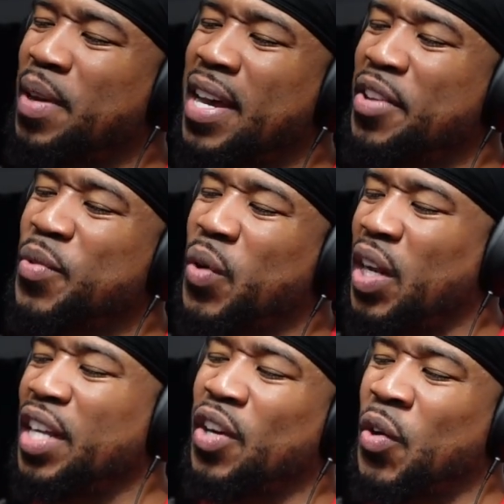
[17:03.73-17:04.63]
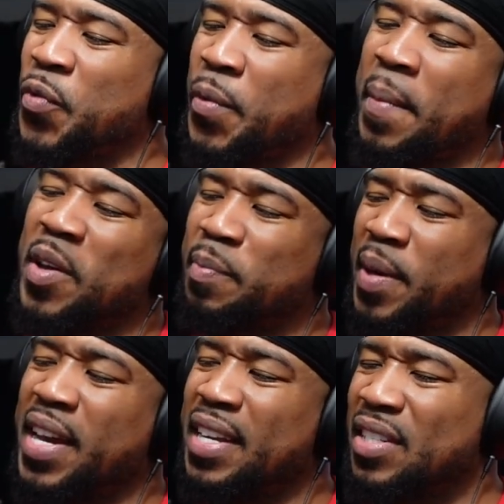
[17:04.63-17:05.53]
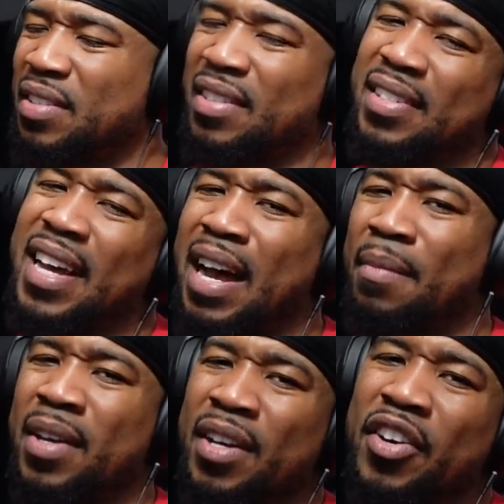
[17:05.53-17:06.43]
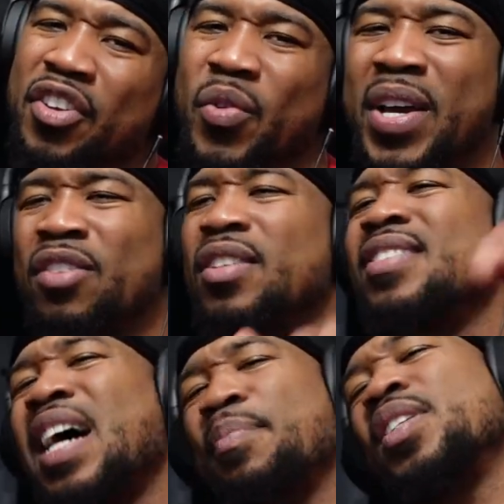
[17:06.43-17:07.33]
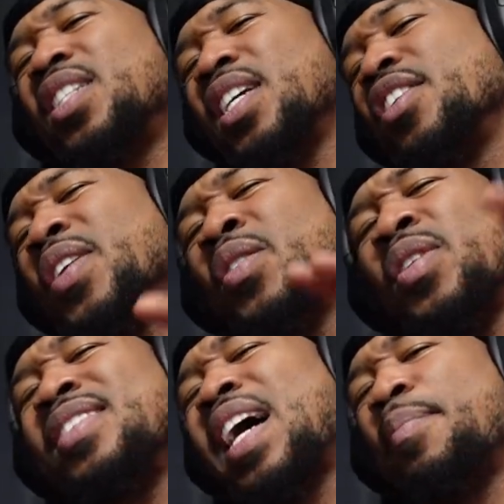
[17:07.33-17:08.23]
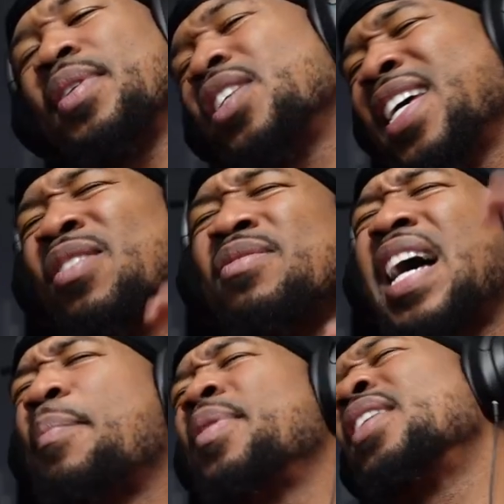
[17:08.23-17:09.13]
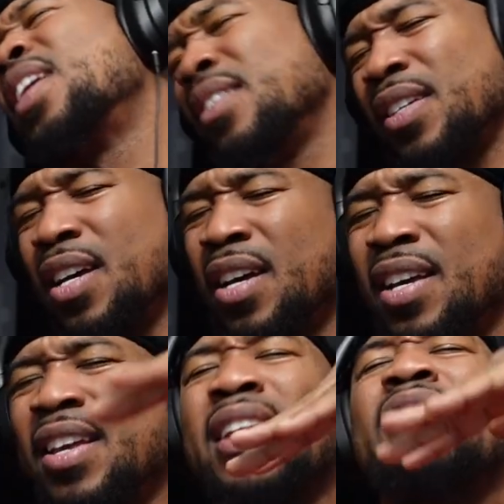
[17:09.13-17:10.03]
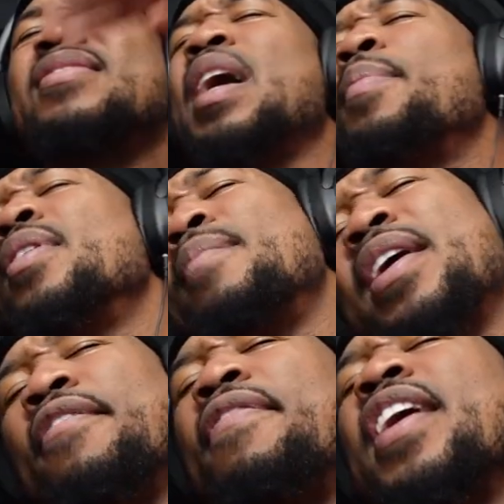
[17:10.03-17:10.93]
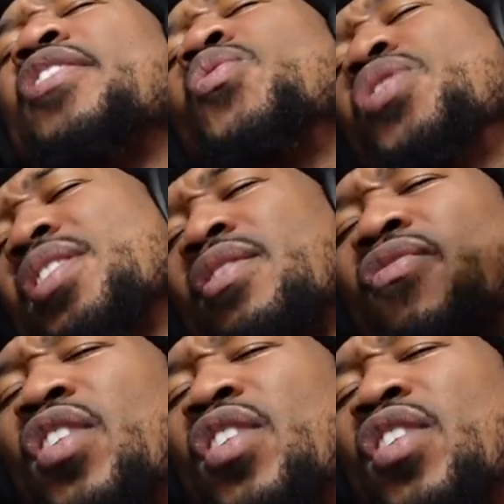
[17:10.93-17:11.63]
pad, you click on the mouse pad, the top. You ain't on the top of shit. You ain't on the top of it. You ain't on top of nothing. You ain't on top of nothing. Matter of fact, you just the